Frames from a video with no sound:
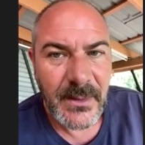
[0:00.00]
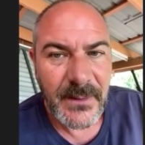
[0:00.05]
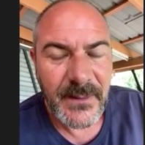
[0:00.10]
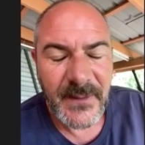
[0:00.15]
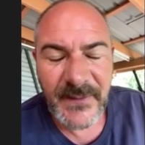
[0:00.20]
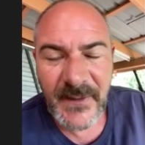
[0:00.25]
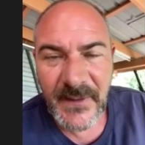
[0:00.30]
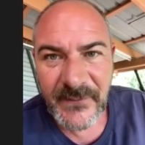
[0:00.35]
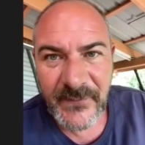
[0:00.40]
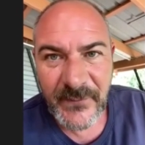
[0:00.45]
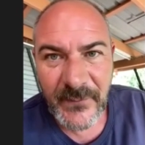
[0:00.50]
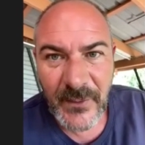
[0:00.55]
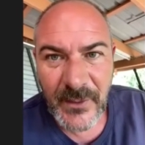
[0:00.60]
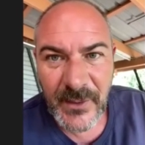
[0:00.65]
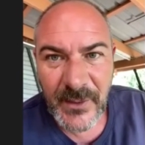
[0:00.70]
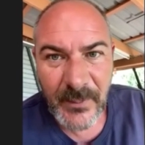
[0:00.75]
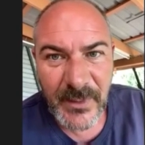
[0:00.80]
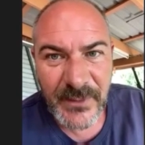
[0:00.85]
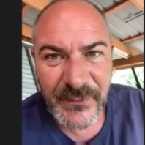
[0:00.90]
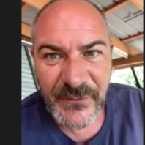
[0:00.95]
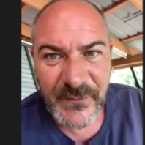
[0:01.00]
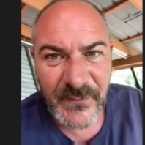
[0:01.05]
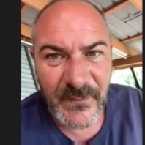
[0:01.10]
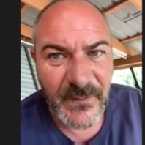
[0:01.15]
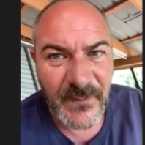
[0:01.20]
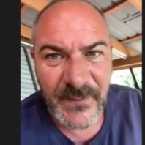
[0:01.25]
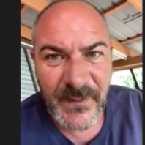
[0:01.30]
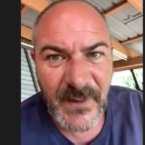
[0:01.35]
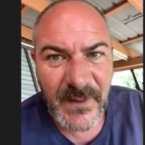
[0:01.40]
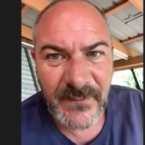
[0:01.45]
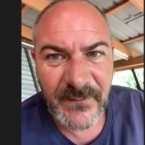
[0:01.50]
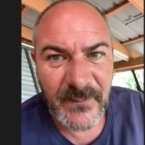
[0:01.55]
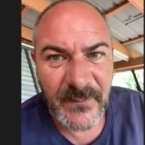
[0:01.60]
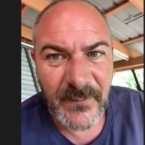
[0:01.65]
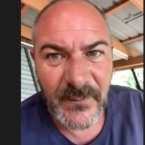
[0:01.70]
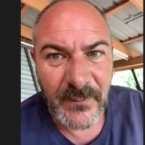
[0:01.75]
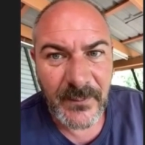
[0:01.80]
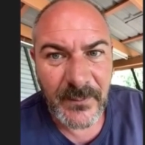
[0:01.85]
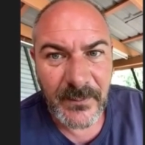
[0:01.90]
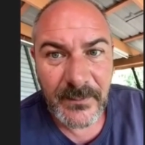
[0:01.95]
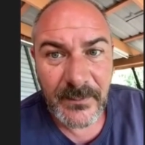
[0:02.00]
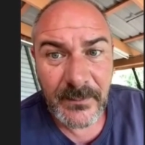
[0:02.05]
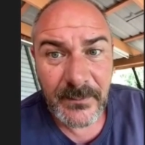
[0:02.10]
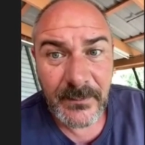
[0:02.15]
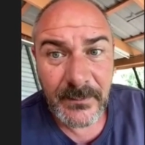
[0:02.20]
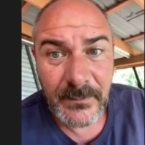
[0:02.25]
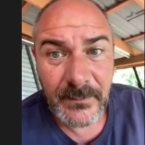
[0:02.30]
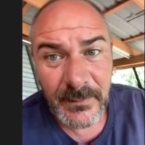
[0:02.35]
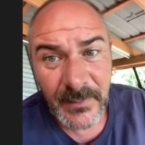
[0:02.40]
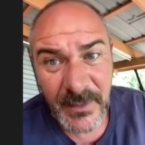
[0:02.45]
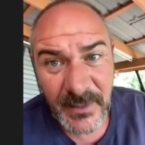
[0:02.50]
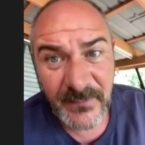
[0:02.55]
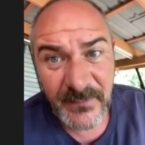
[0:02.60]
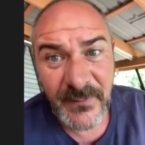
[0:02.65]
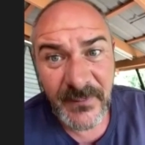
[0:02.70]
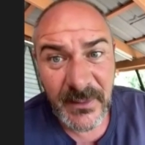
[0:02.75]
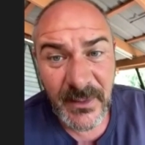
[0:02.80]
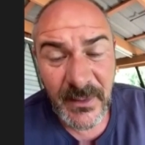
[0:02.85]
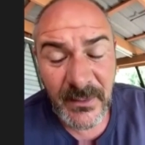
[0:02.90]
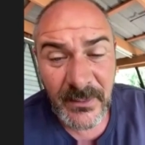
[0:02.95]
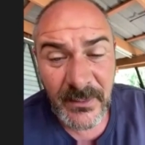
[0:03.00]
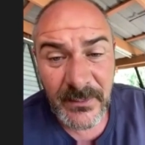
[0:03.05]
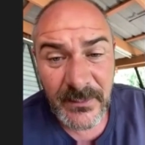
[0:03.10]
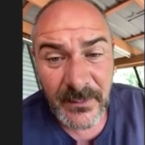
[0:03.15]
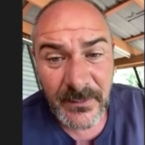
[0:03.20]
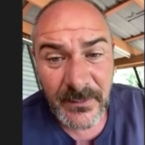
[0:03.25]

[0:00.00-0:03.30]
The next client, once you learn that skill, you give it a go.